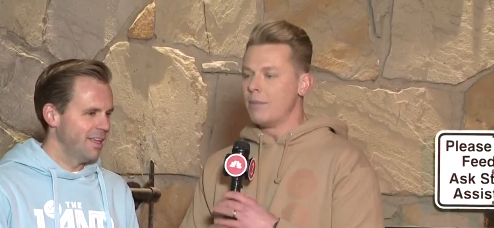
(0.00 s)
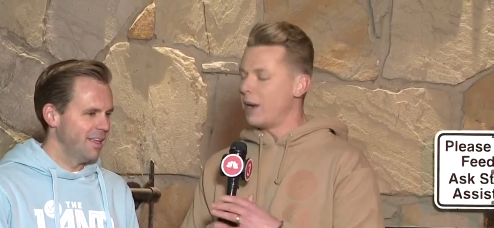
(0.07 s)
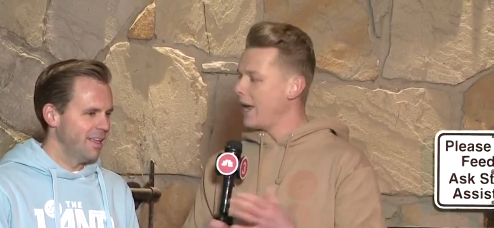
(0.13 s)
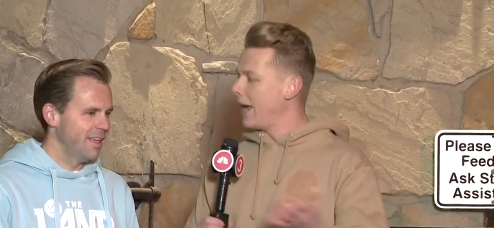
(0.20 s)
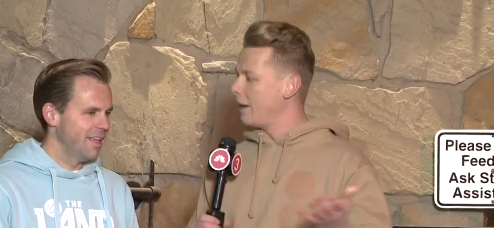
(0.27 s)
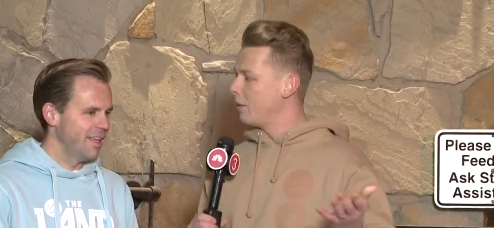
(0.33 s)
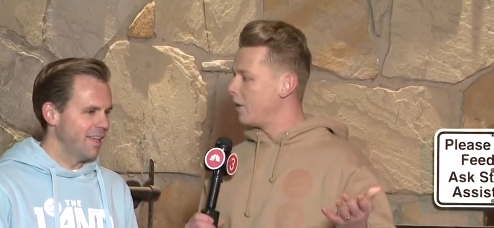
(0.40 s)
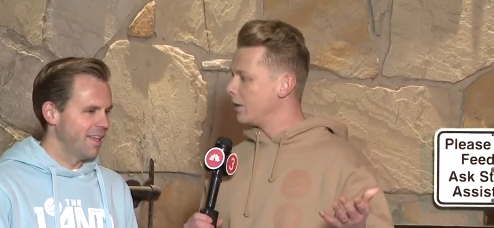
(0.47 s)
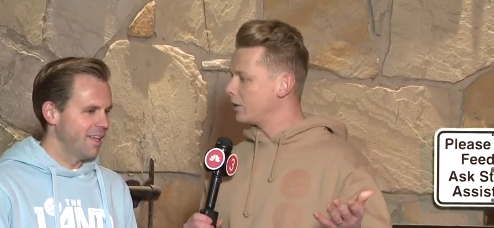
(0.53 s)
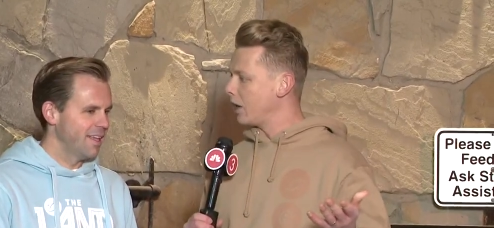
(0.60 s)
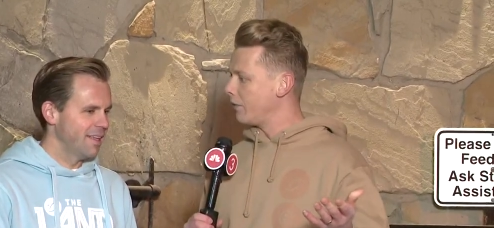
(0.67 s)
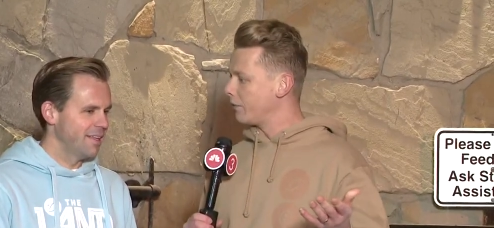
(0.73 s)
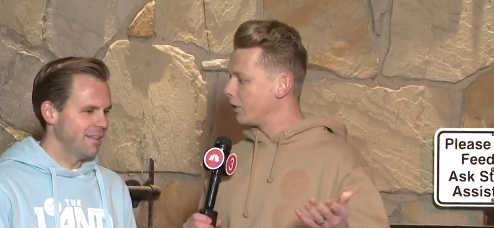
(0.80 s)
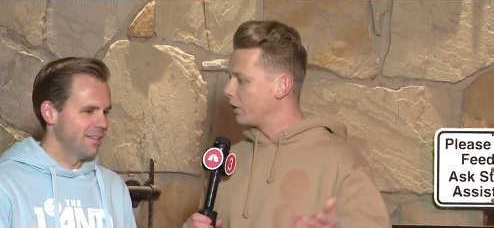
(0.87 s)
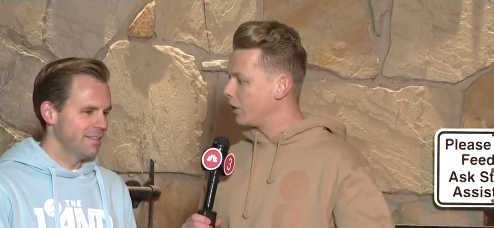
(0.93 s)
Speaker 1: But hey, it's
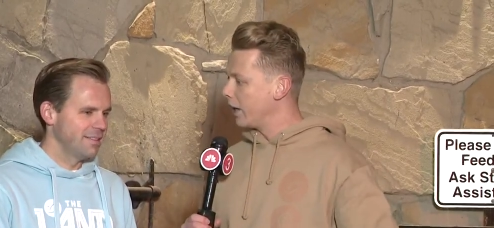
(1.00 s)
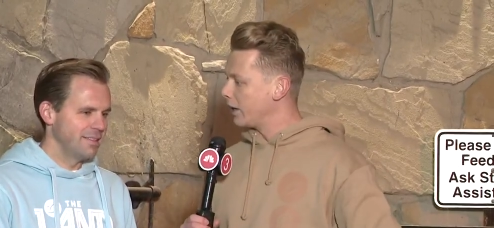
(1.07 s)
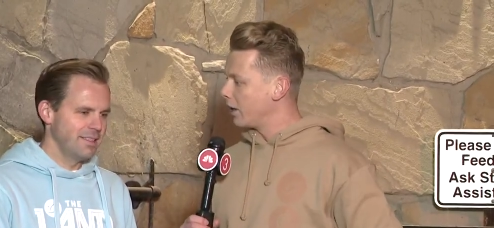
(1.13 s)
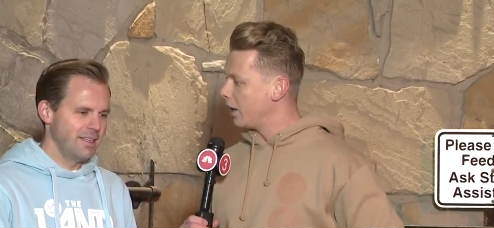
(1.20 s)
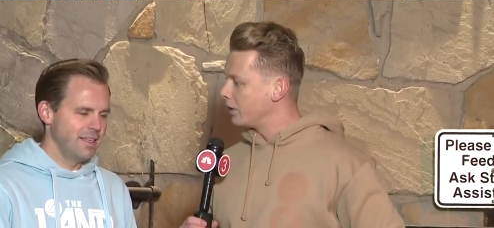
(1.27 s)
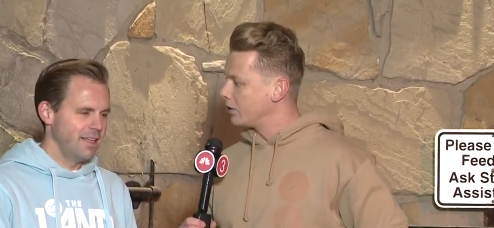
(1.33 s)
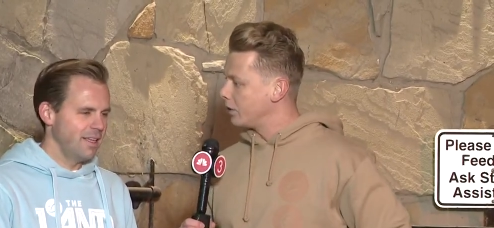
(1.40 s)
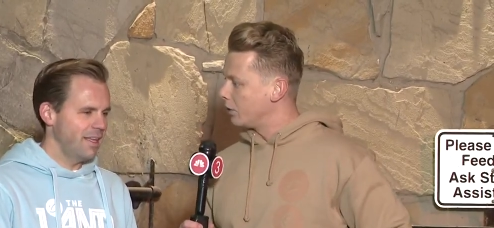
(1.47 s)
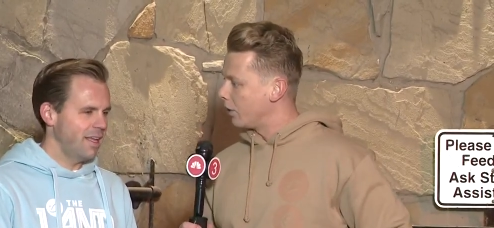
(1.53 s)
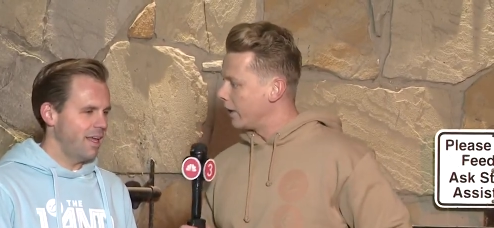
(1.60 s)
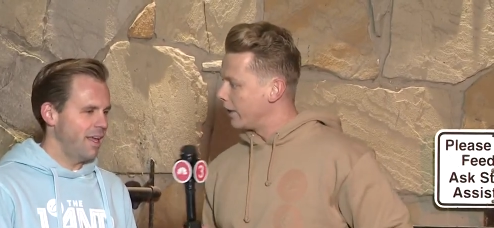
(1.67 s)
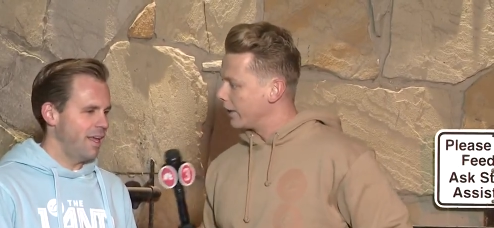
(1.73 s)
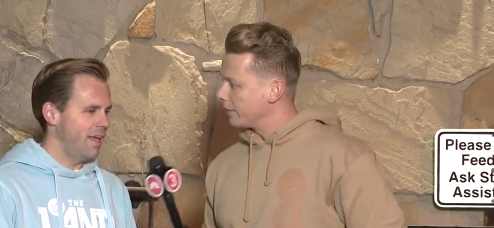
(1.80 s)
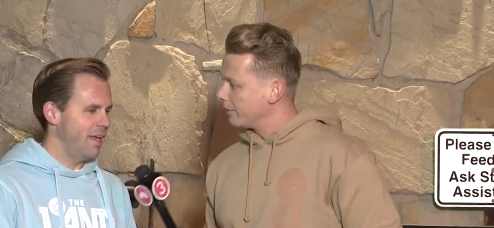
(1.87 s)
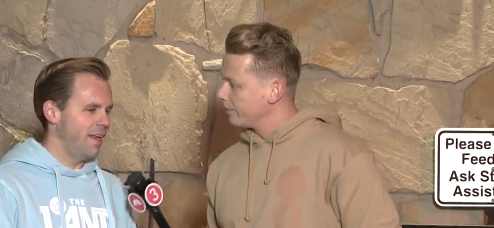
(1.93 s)
all for a great cause too, right, Nick?